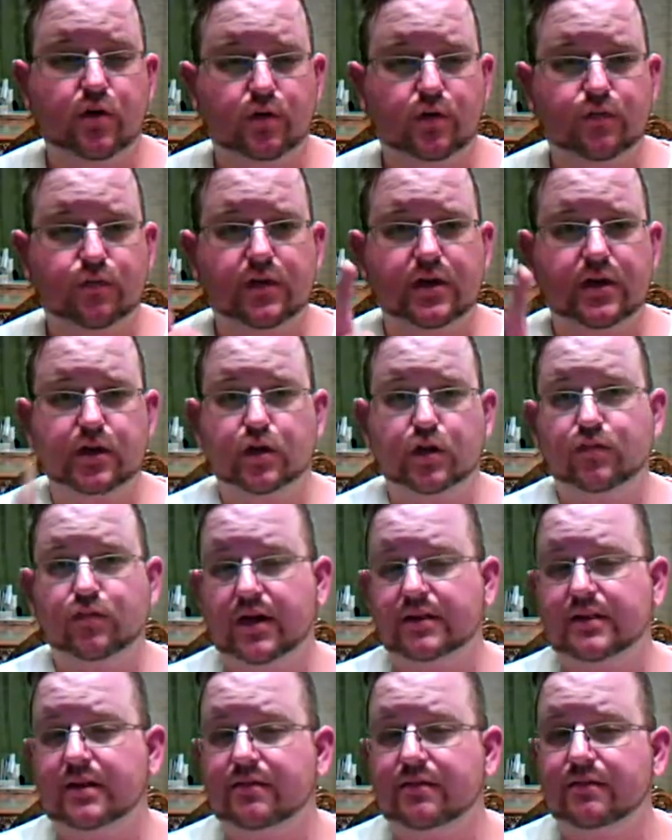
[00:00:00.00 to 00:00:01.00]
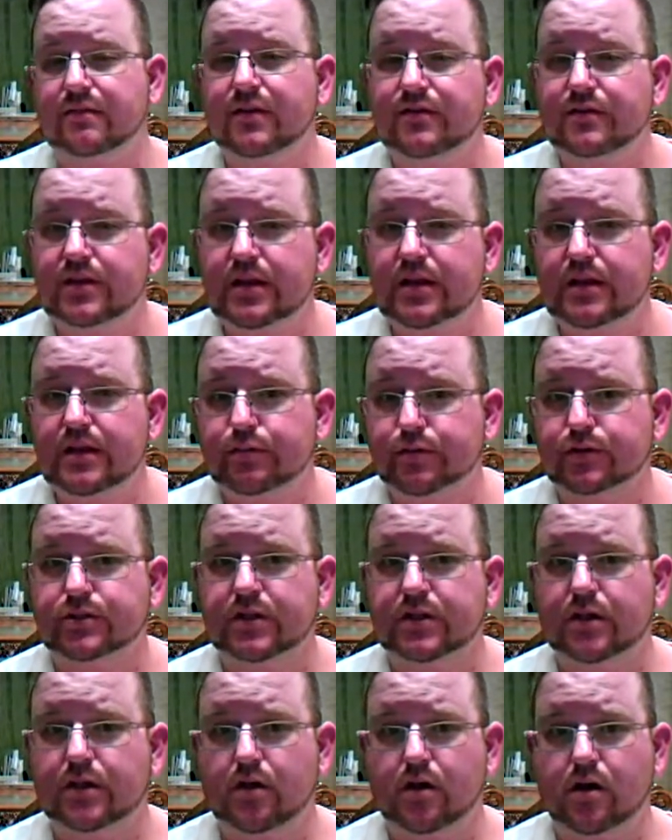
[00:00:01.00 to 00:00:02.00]
Don't forget, you've got that
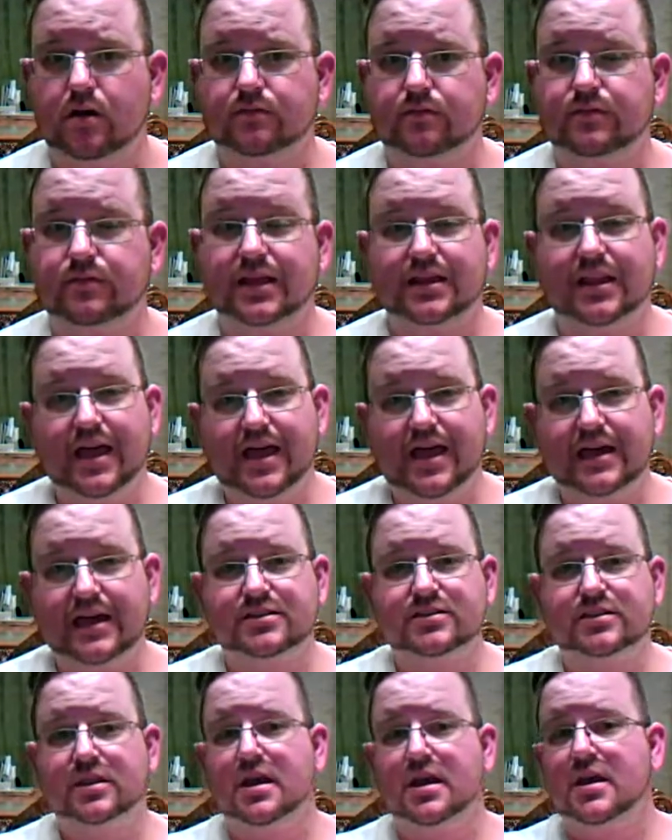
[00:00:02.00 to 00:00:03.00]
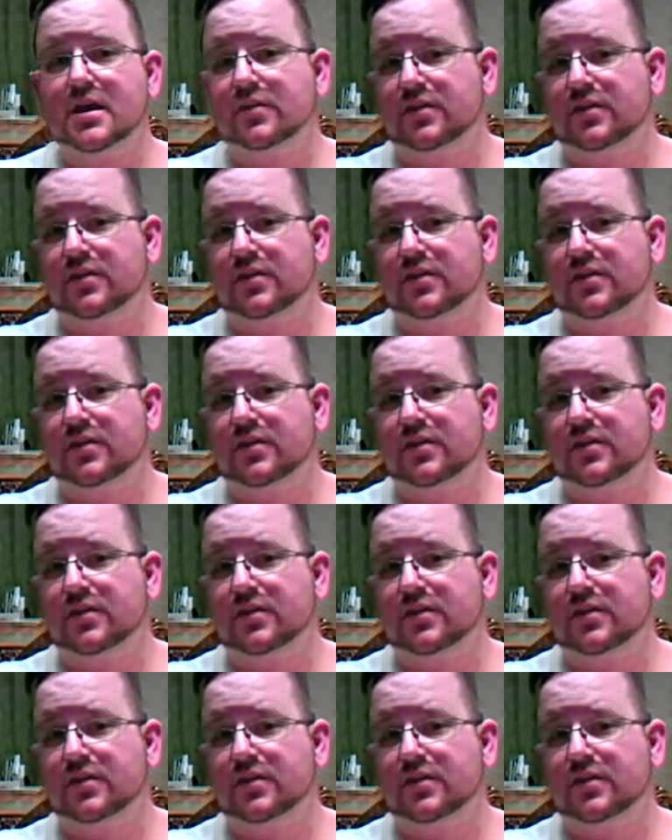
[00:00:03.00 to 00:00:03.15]
15% off that lasts